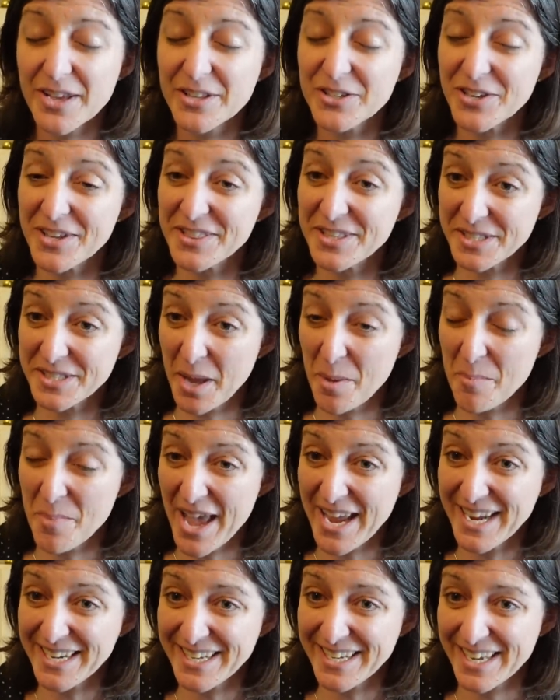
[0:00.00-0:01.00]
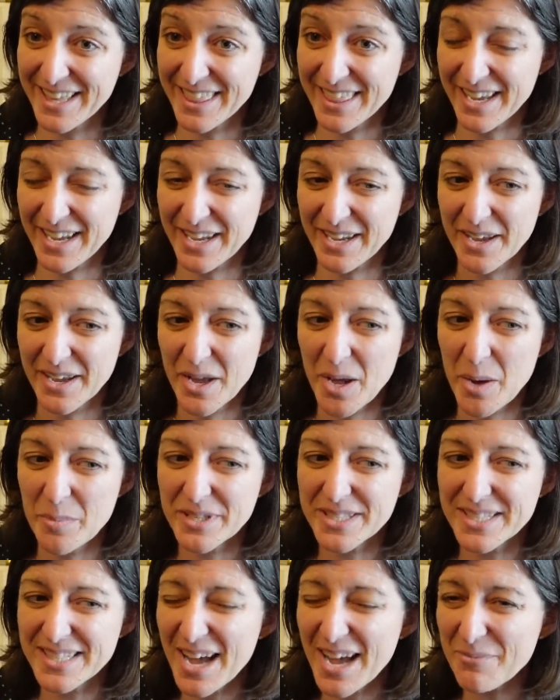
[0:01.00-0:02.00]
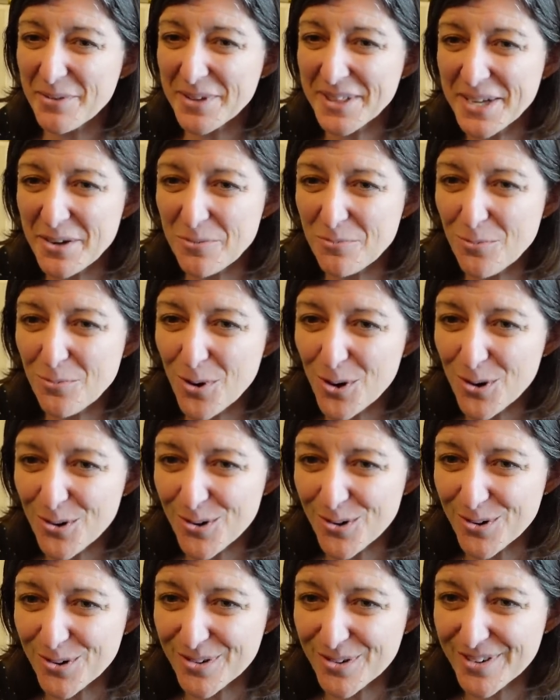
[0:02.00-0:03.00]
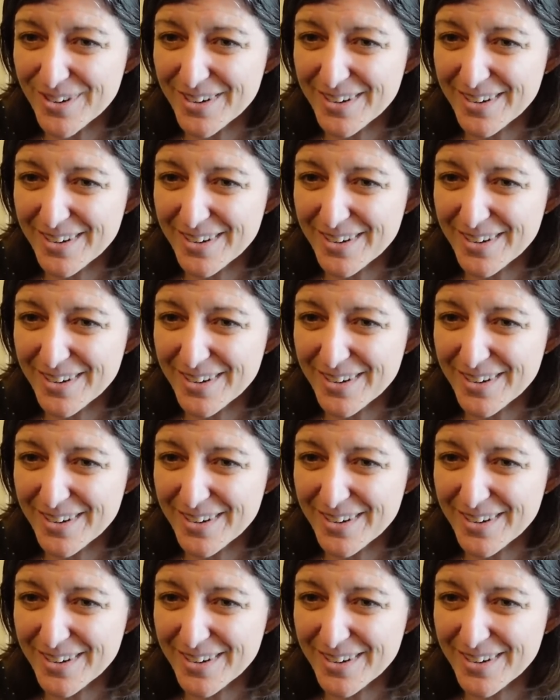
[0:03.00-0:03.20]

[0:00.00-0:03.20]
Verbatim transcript: So you got this campaigning thing, but it's not really a word